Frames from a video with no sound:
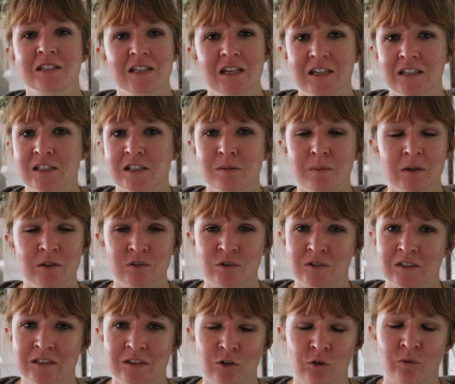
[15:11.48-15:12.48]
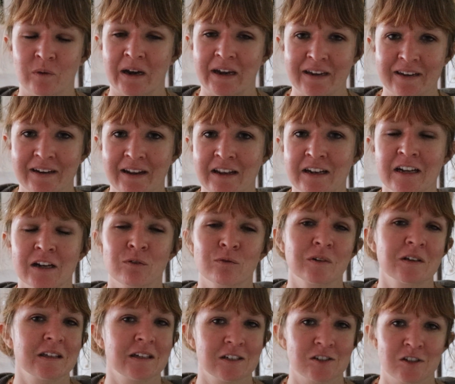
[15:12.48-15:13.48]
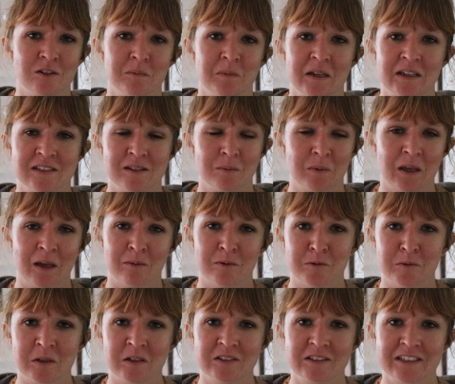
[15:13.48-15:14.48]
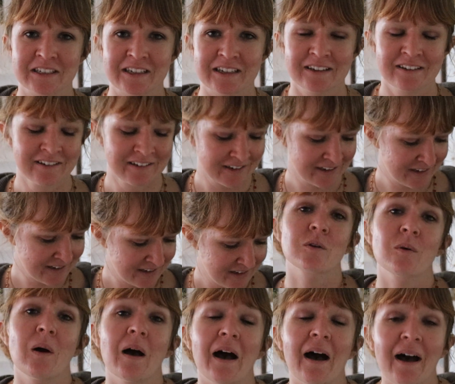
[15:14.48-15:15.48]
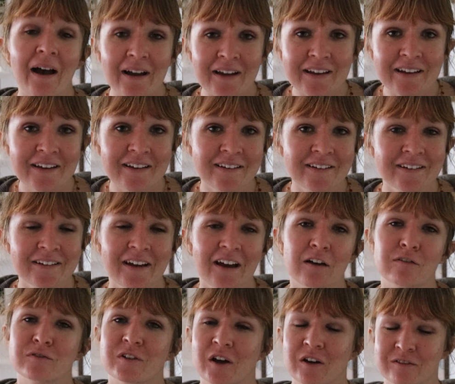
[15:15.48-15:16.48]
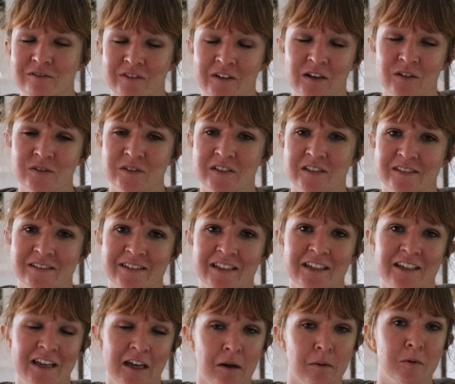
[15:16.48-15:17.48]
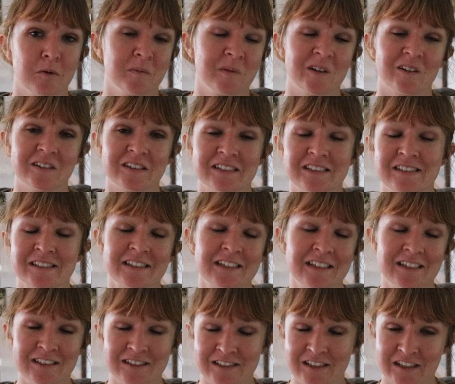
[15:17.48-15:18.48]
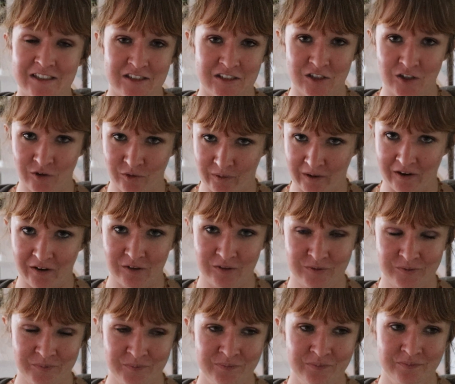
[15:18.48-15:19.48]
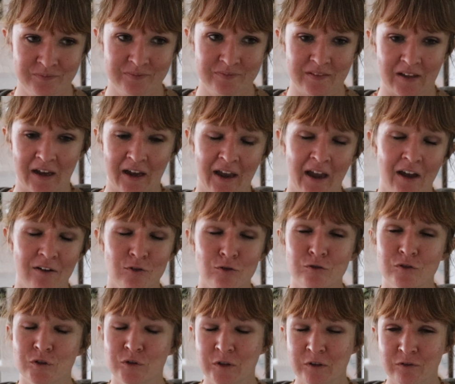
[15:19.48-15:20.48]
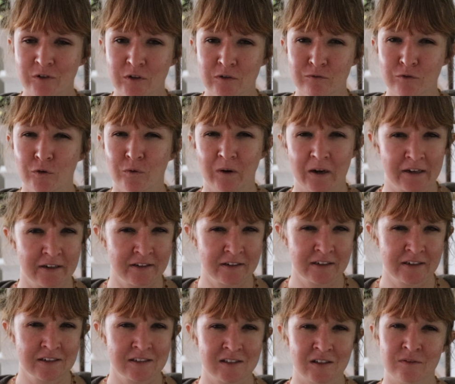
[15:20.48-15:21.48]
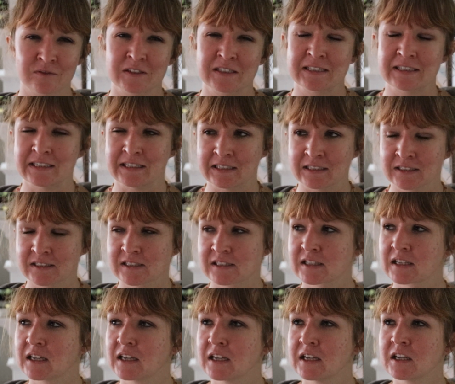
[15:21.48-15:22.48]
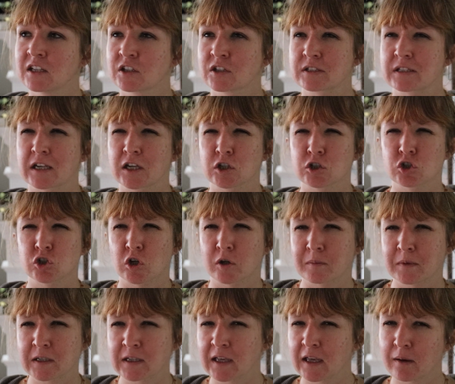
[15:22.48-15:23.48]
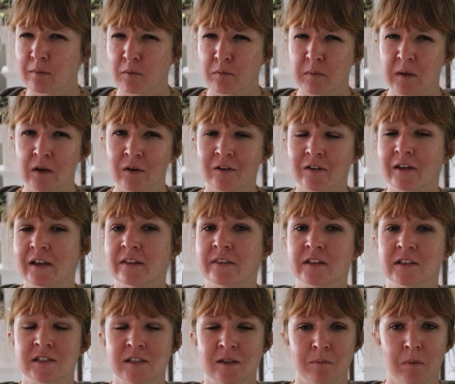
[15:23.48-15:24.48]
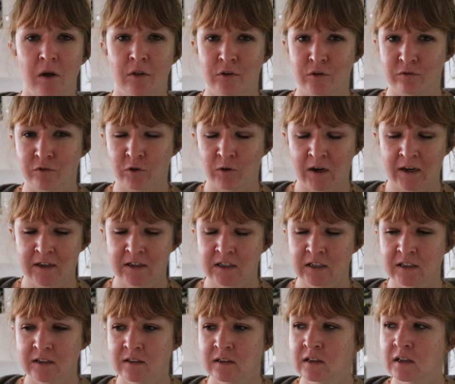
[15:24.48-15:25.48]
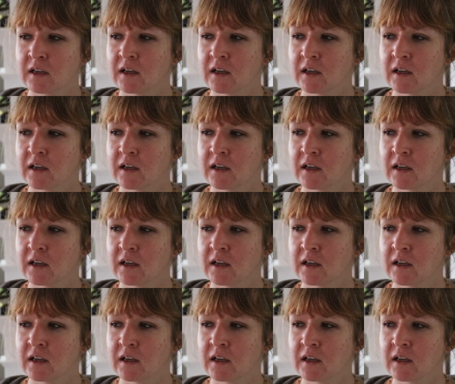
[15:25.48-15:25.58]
It smells great, and I really should make some chamomile tea. So I have not found that chamomile is the easiest to grow. I have a few different varieties of seeds. There's like a German chamomile and then some other variety.